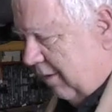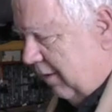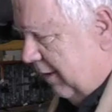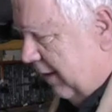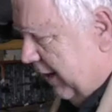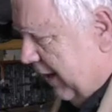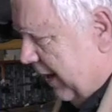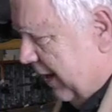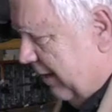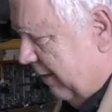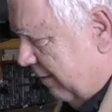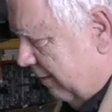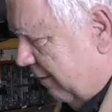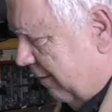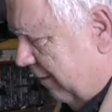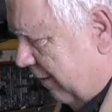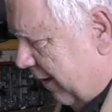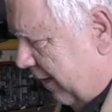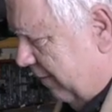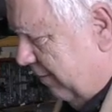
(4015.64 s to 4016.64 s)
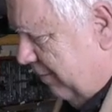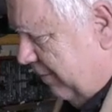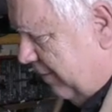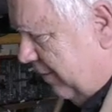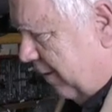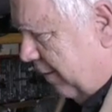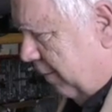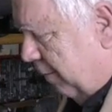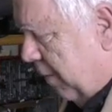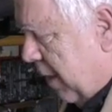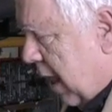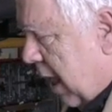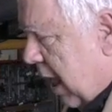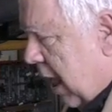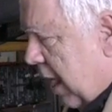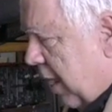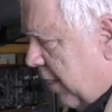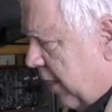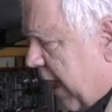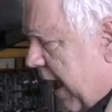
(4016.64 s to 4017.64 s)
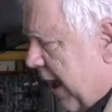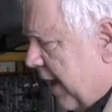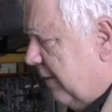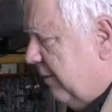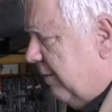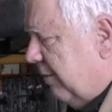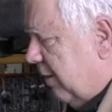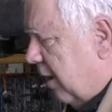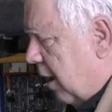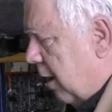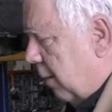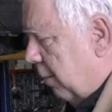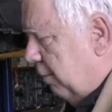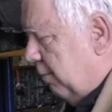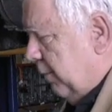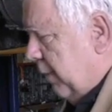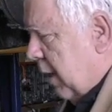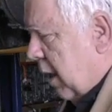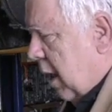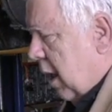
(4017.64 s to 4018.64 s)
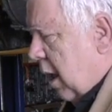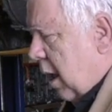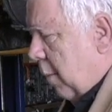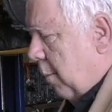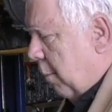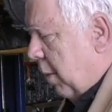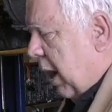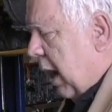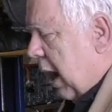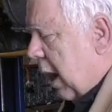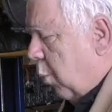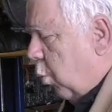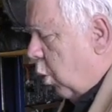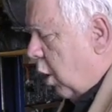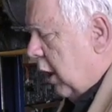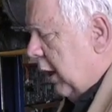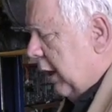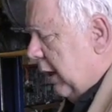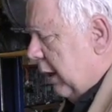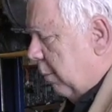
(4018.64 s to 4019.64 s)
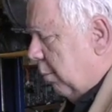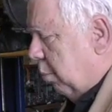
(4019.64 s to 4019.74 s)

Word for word: really get dirty. Yeah. So that's, um, but I wanted to